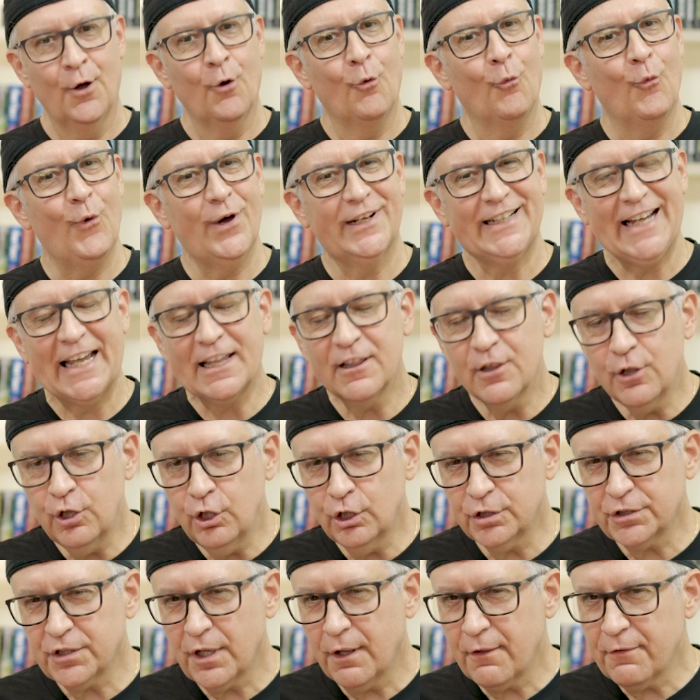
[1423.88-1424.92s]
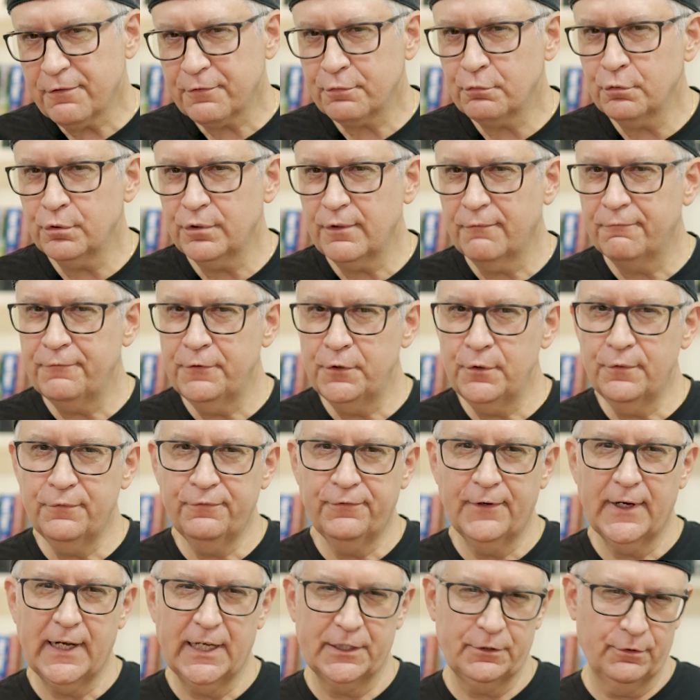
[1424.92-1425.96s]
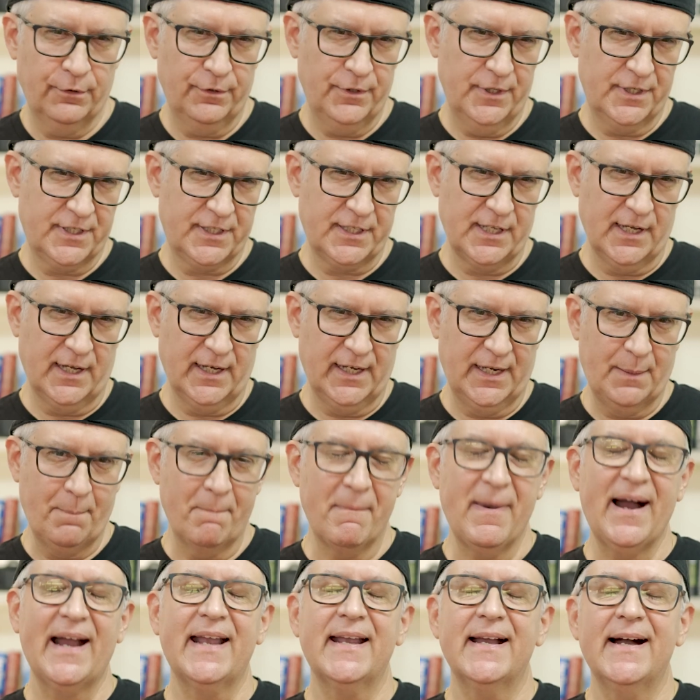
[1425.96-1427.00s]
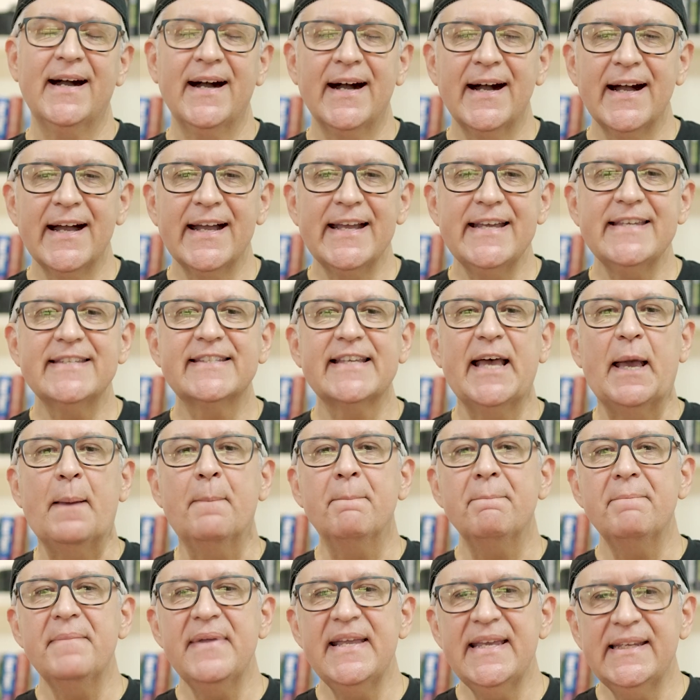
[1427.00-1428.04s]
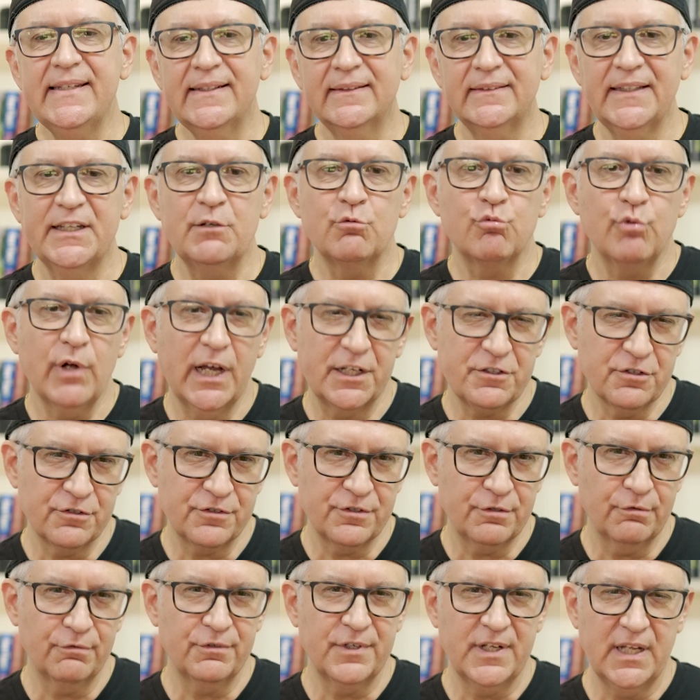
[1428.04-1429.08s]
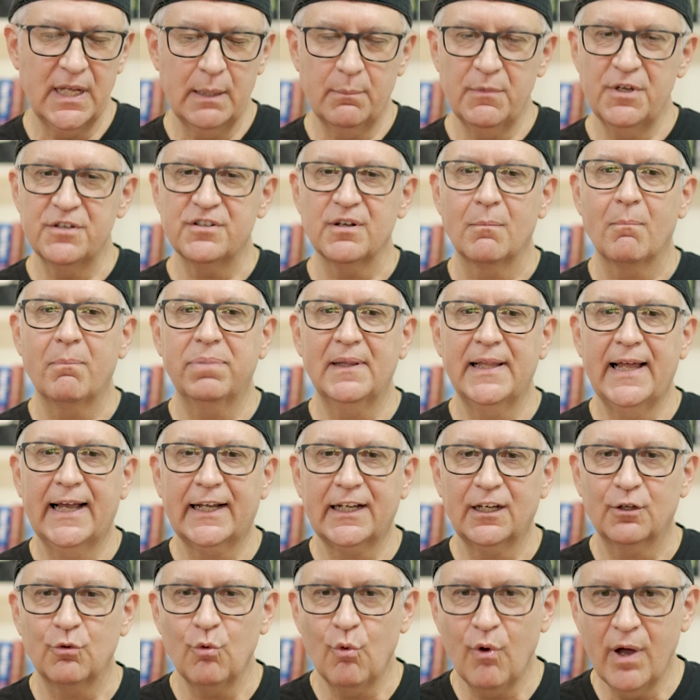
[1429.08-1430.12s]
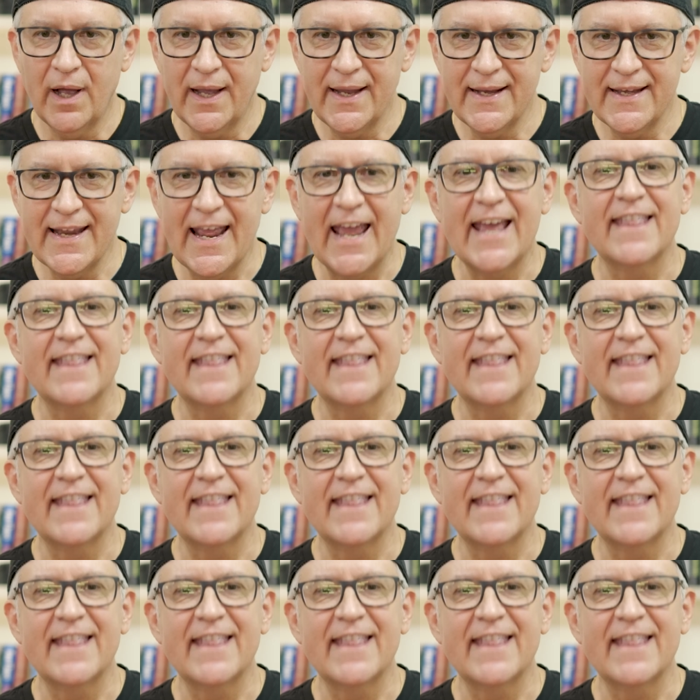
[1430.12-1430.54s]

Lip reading: When I looked through the viewfinder this time, my eyes immediately registered the image in black and white,